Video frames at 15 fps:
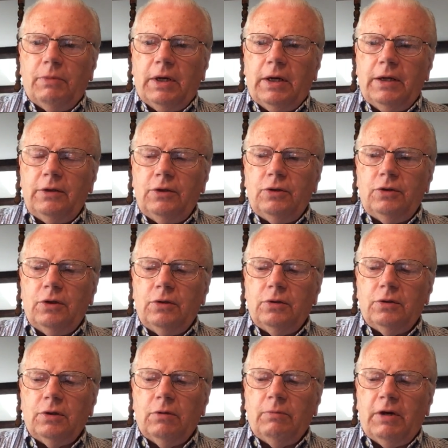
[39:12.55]
my
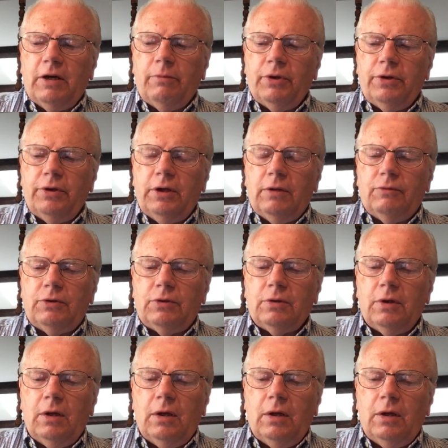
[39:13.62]
decisions and my beliefs